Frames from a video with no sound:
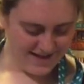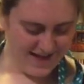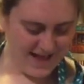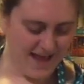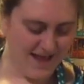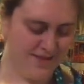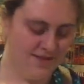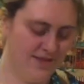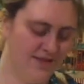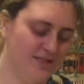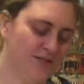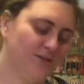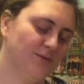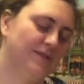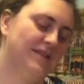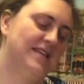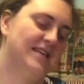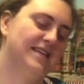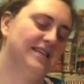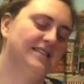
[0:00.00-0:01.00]
And this
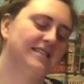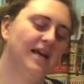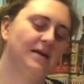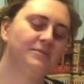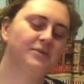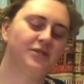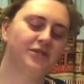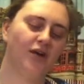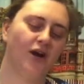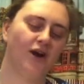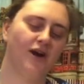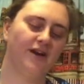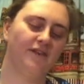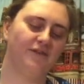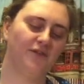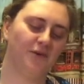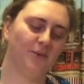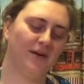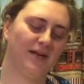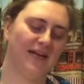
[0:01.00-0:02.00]
one is, "I'm sorry
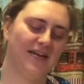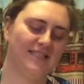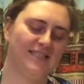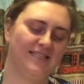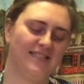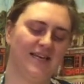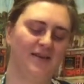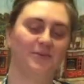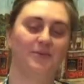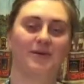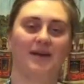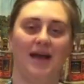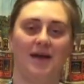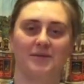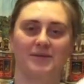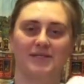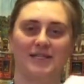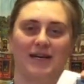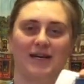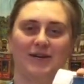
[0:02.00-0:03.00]
for what I said when I
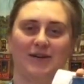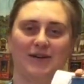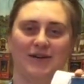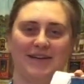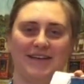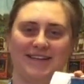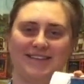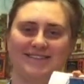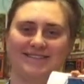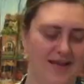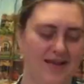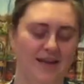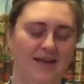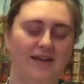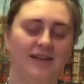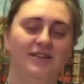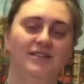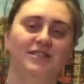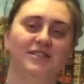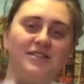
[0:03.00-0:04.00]
was hungry.
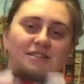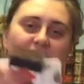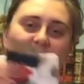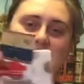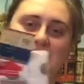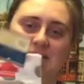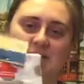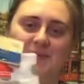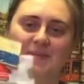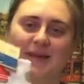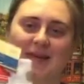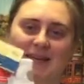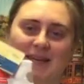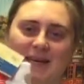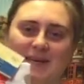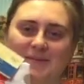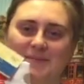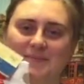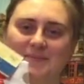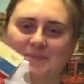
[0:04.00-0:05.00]
Just beat
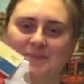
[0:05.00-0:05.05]
it."